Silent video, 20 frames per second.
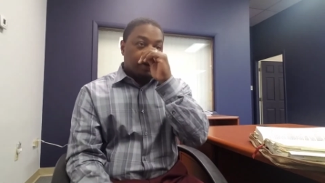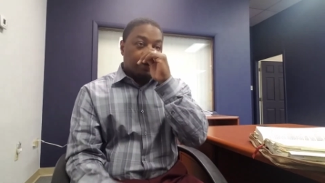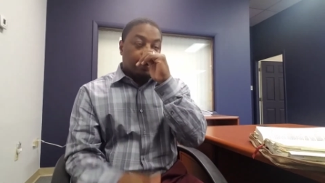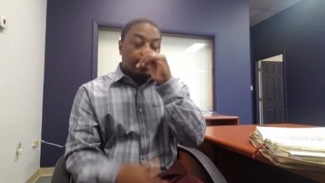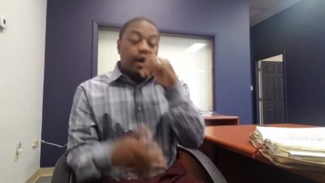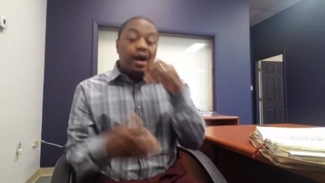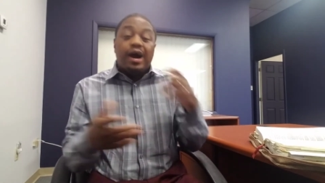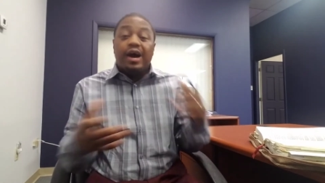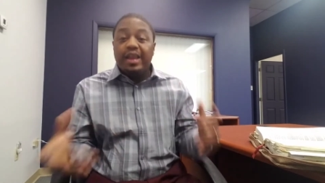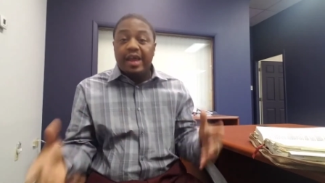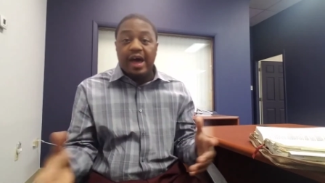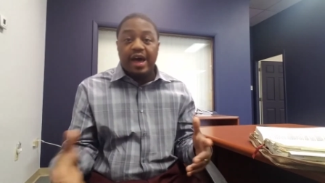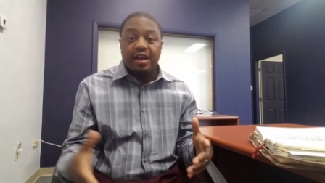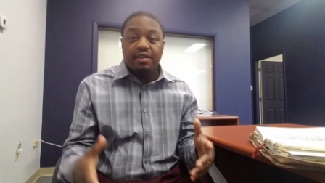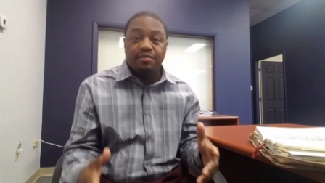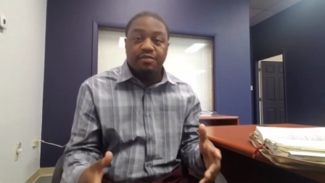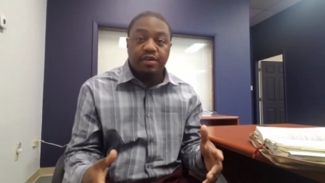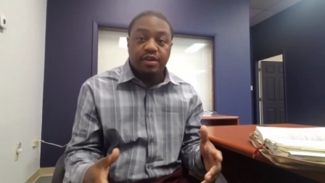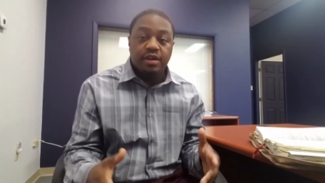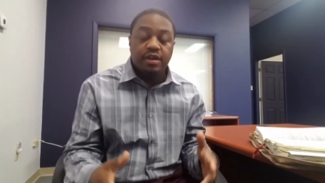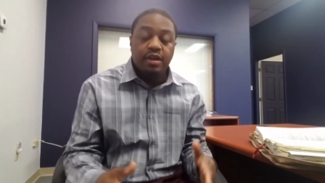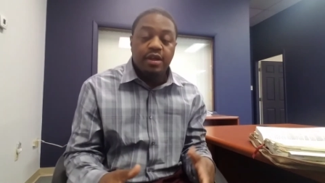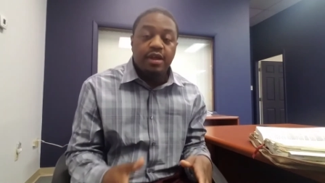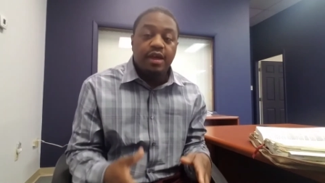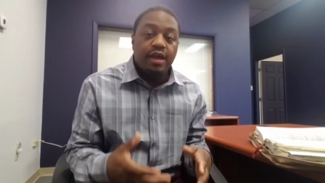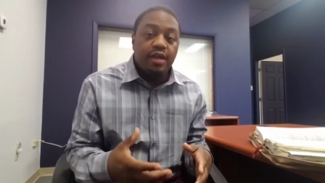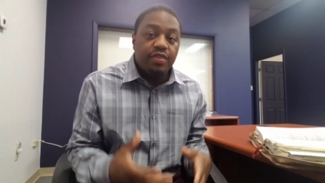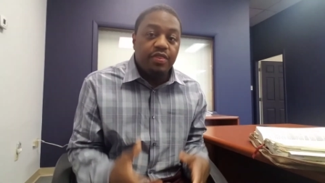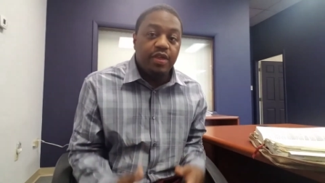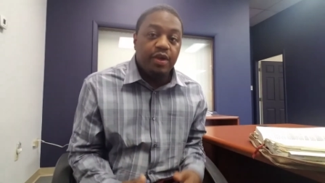a god out of it
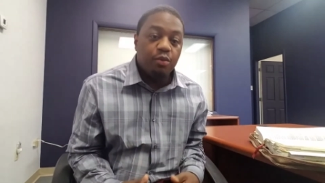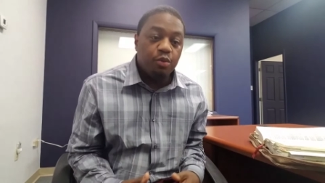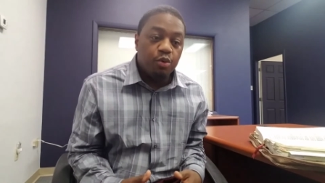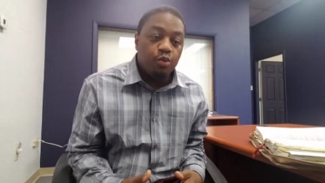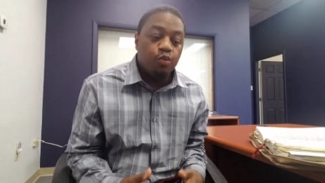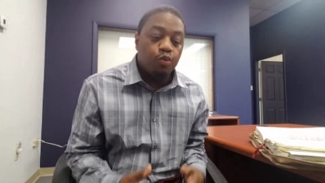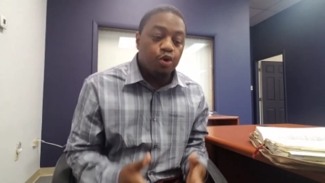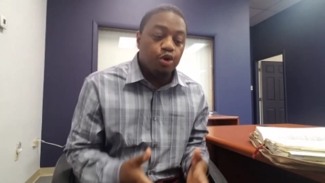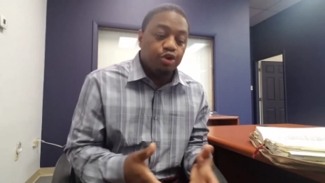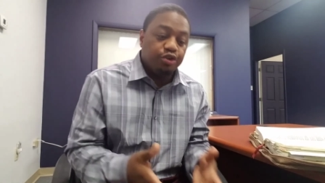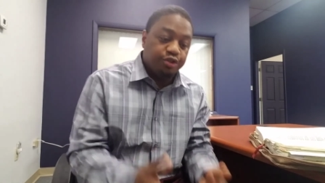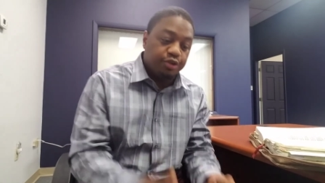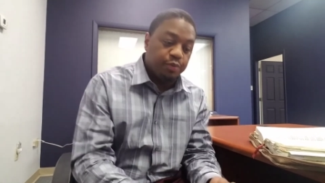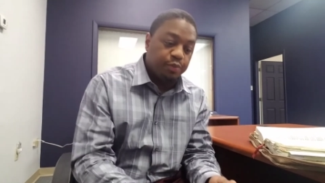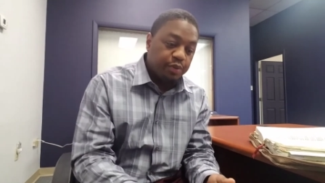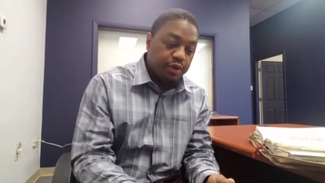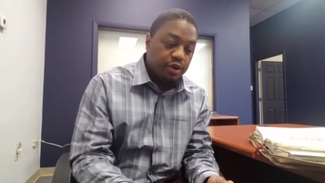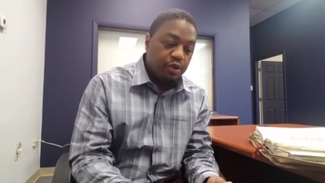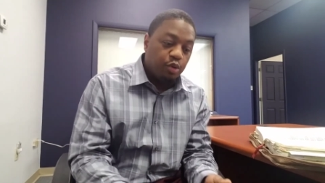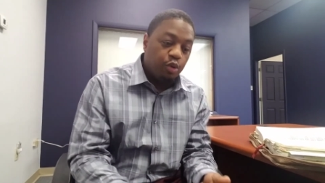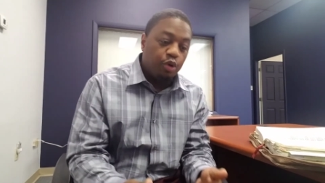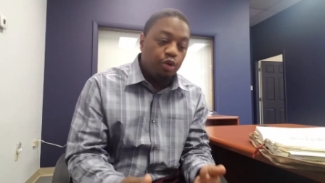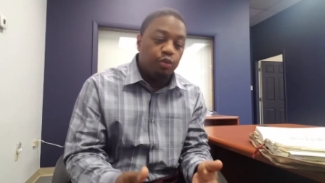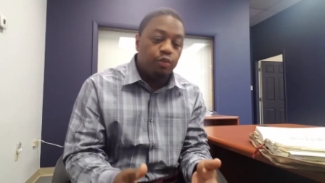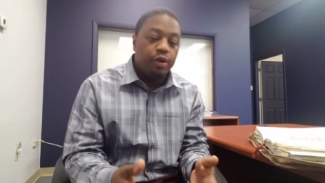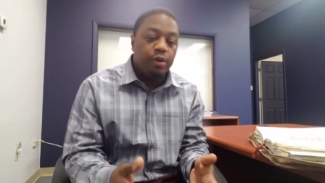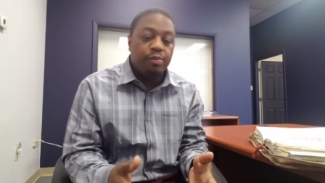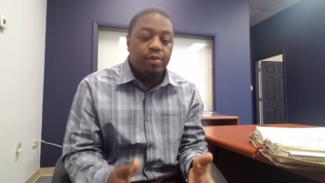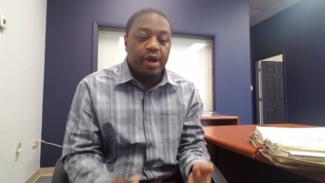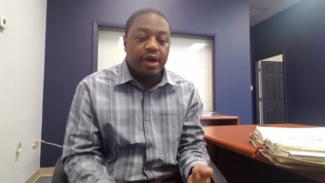and they would worship it all the
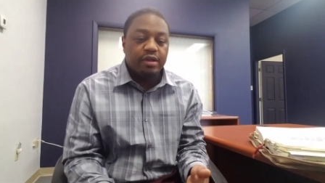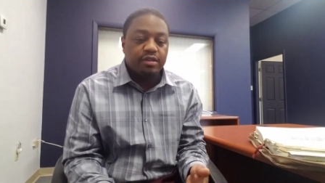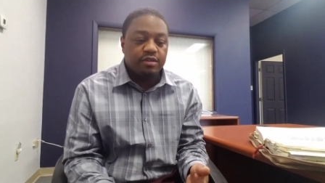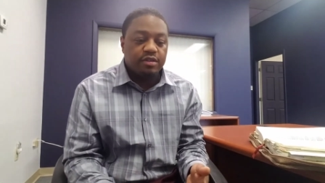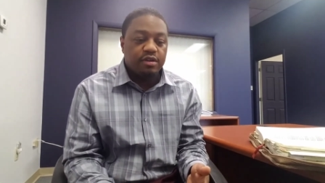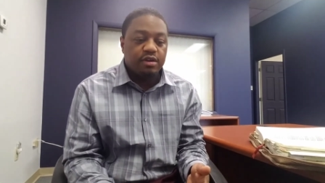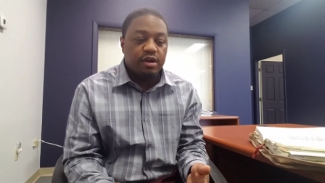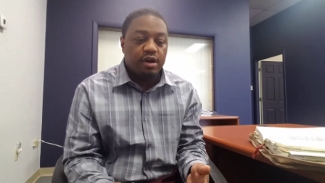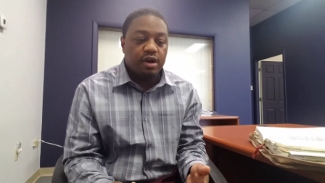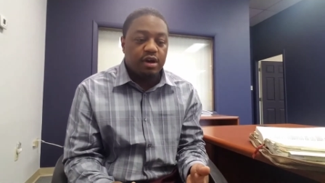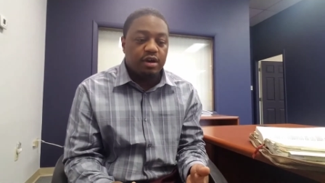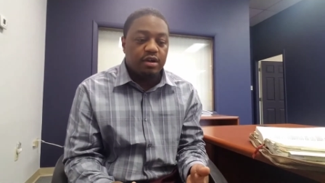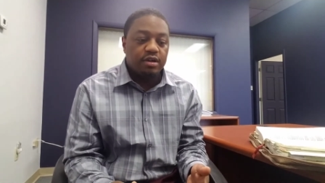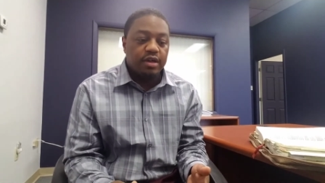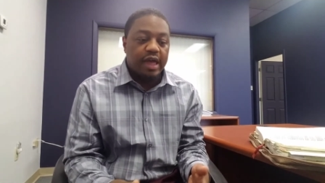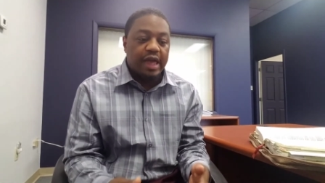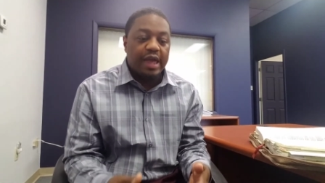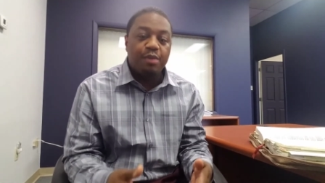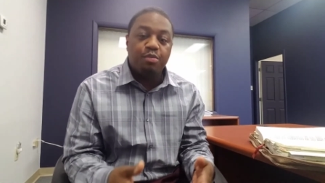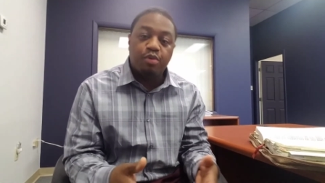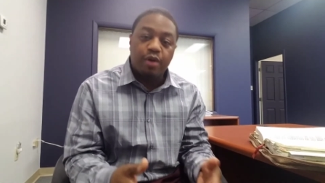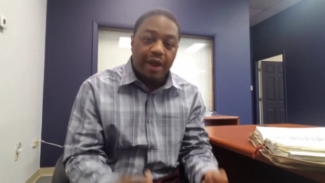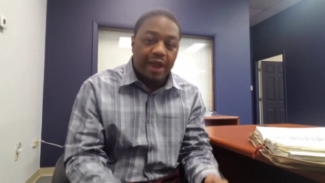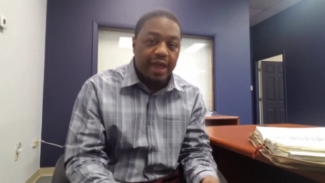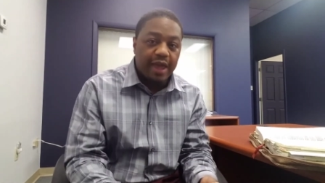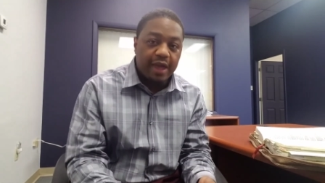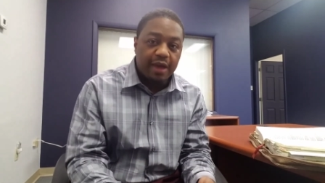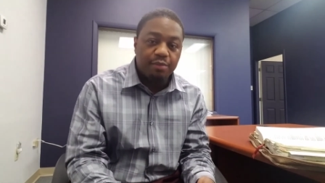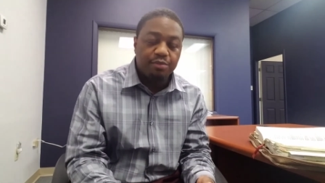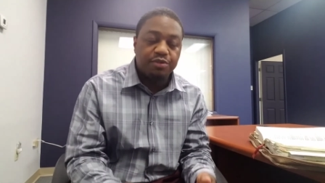way back to uh,
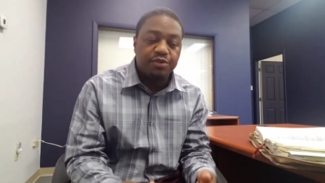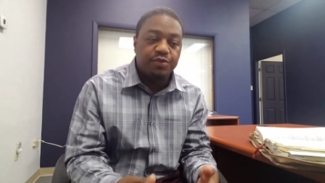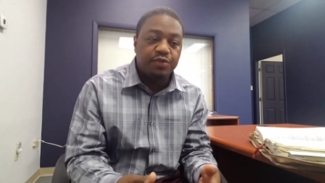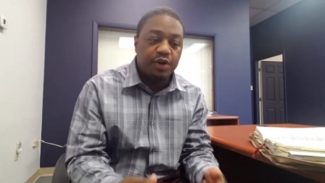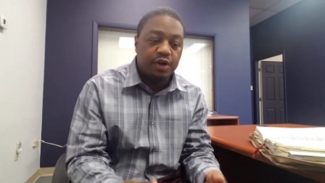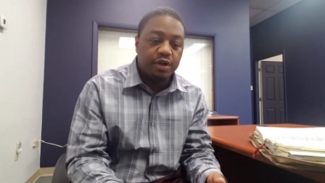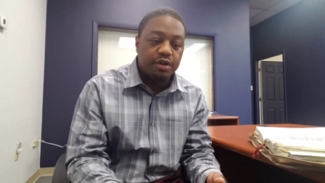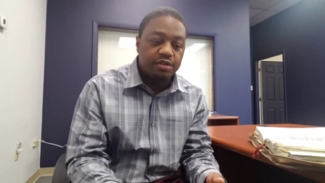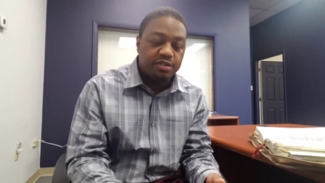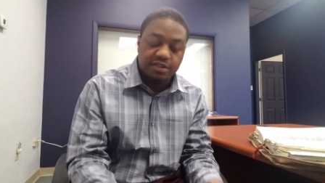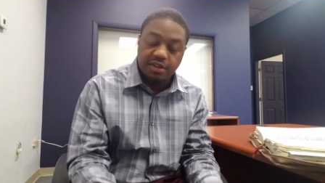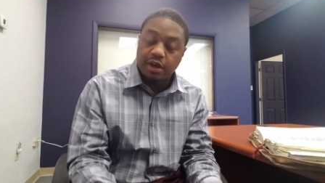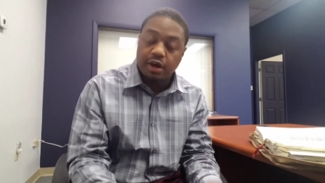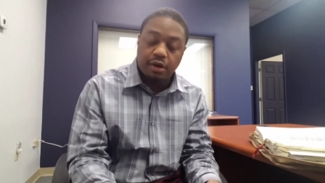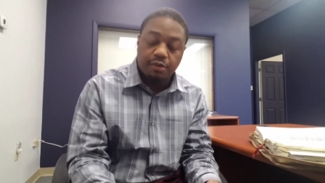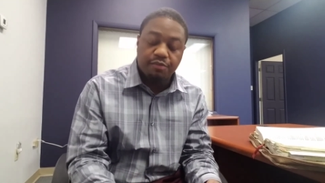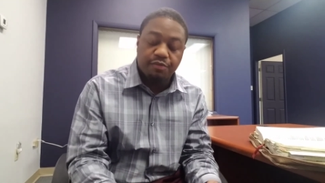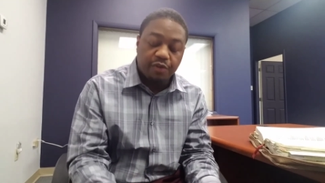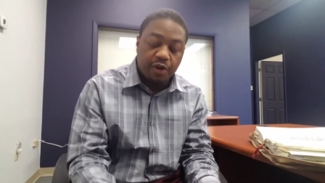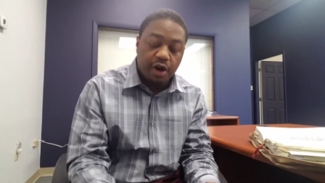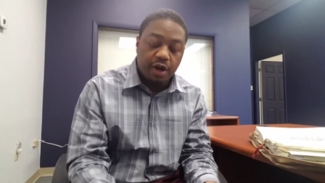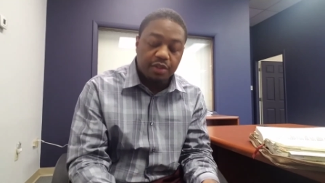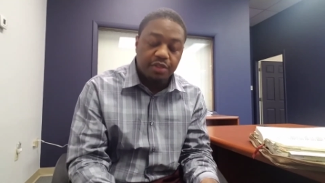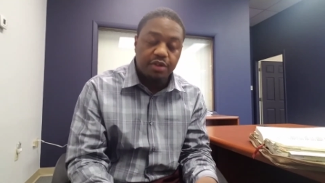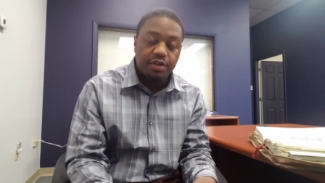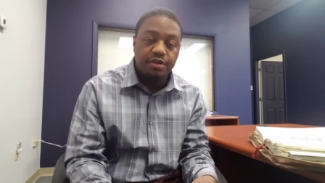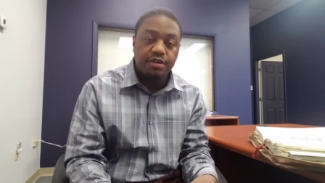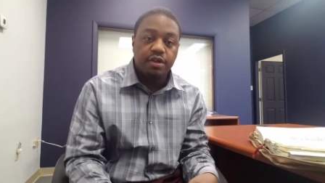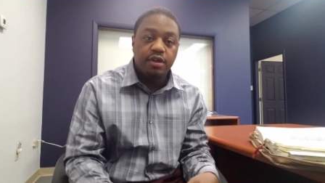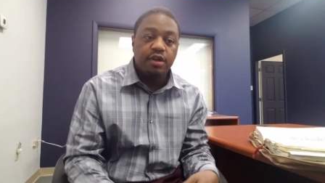Abraham's um,
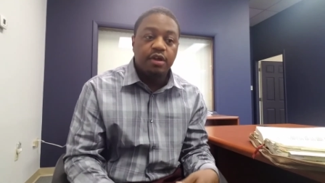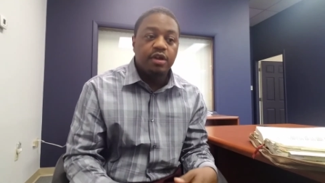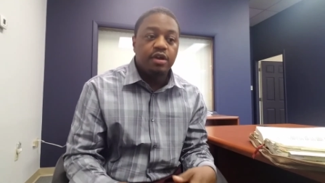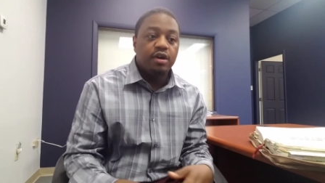father.